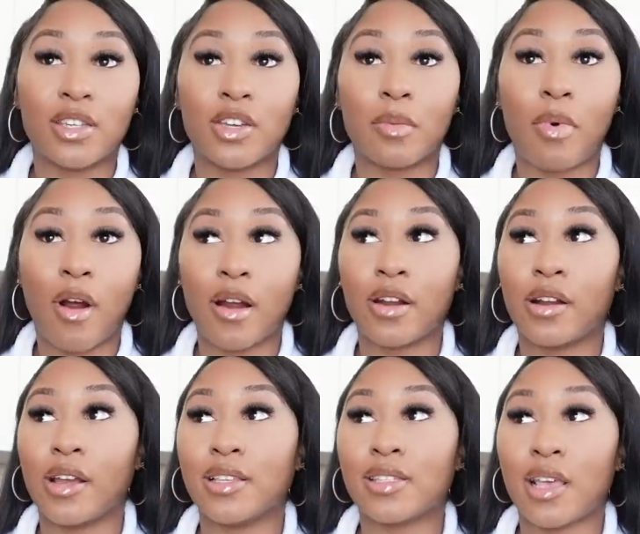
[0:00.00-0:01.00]
to your partner
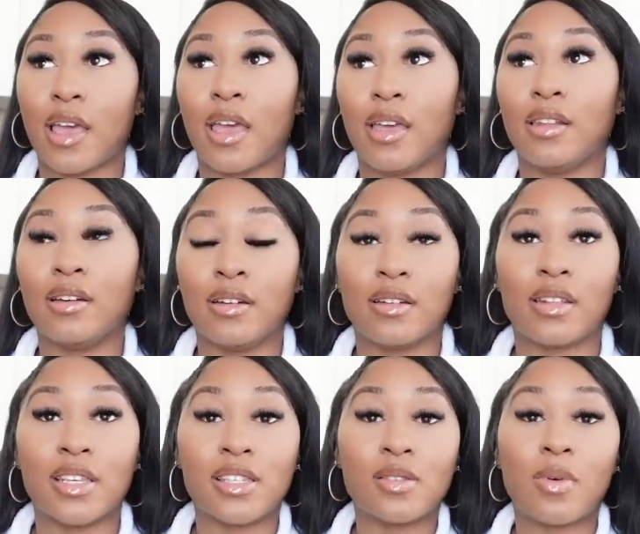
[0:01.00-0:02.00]
and say, look,
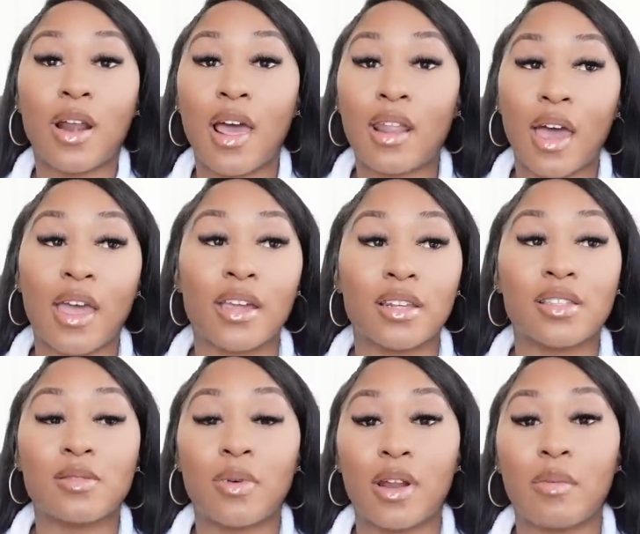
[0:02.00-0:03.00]
this is what I like, this
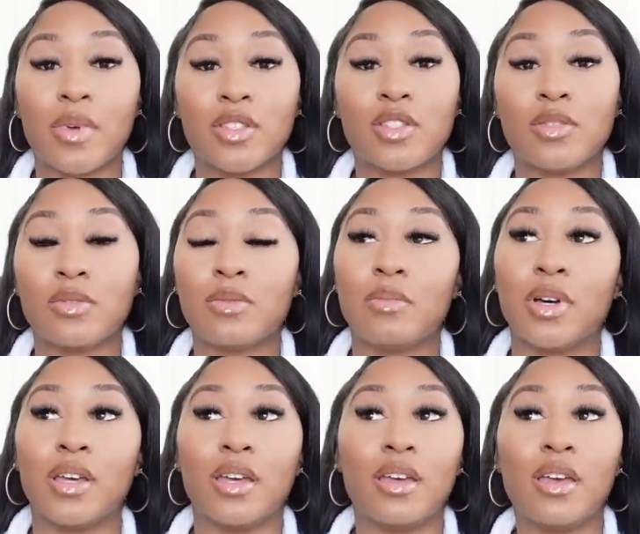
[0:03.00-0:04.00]
is what I'm into,
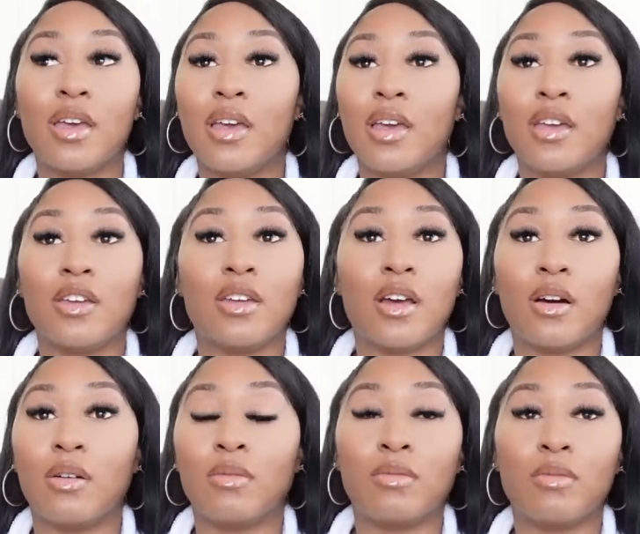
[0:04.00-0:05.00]
but you
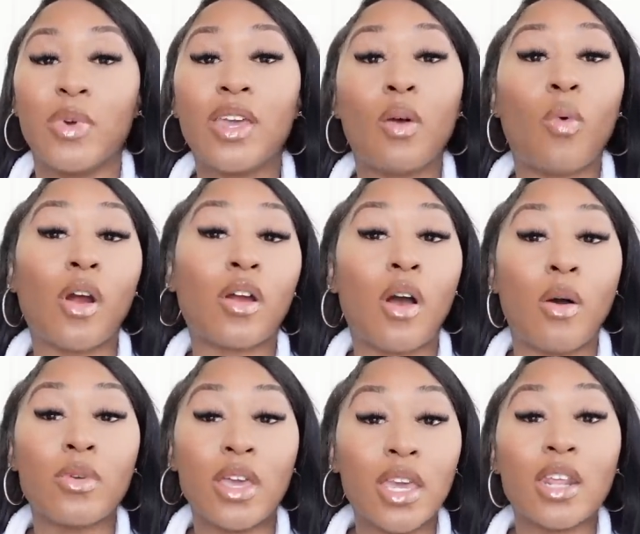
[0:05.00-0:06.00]
know, we can work
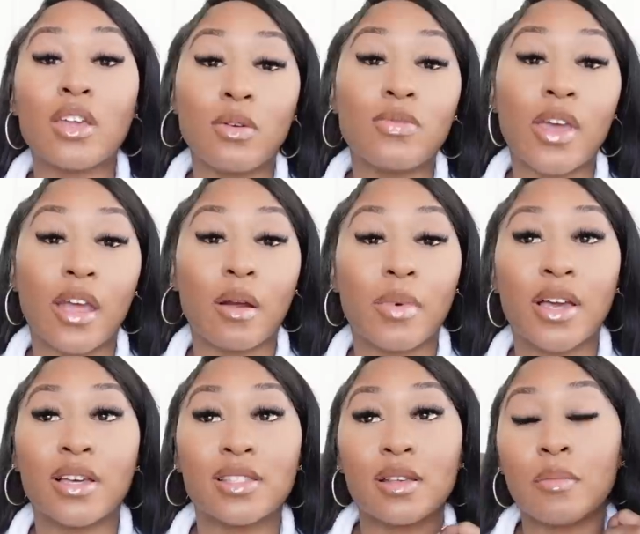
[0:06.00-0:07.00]
on getting you there
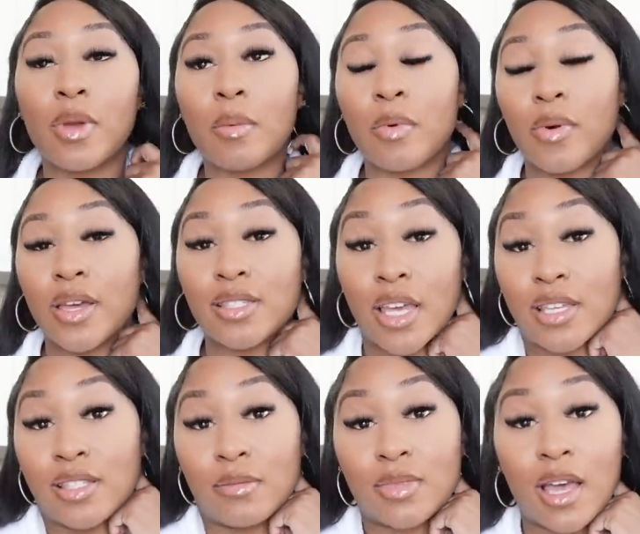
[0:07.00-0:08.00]
because some people, it takes
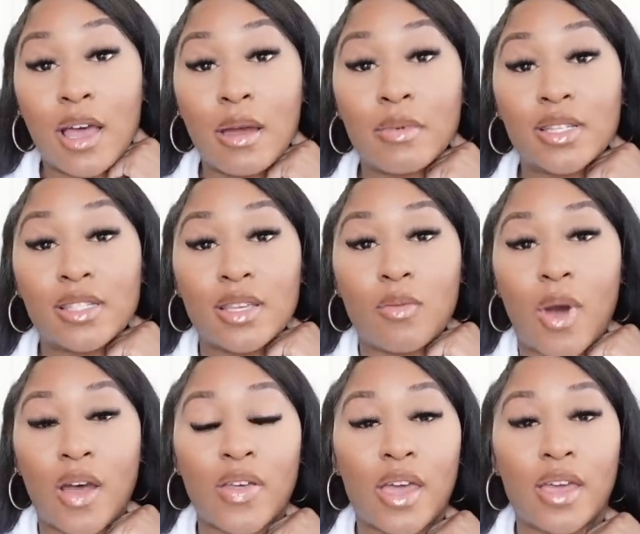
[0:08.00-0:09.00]
them time to see
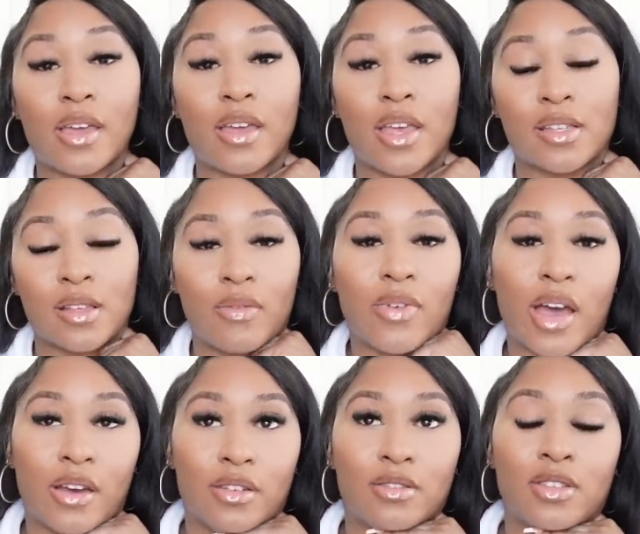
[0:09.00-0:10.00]
why that is of
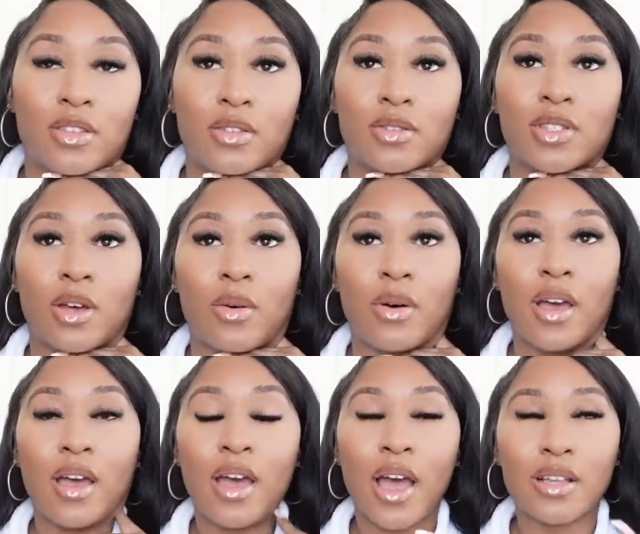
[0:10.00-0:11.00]
value to you. So
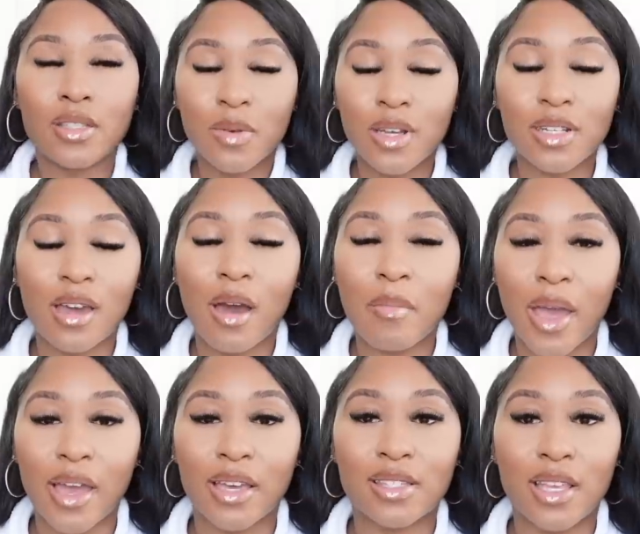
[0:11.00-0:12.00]
I just wanted to come
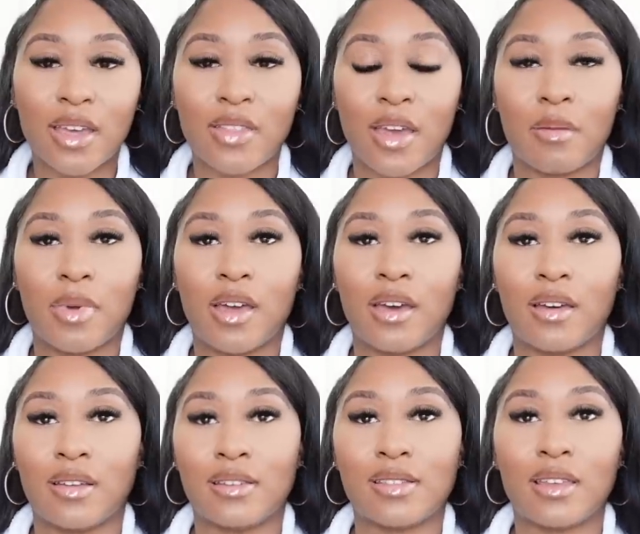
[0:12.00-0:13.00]
back and say that
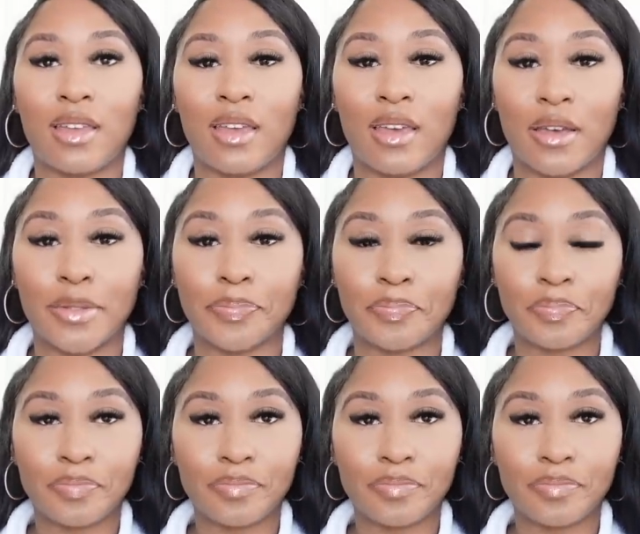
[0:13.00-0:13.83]
because, again,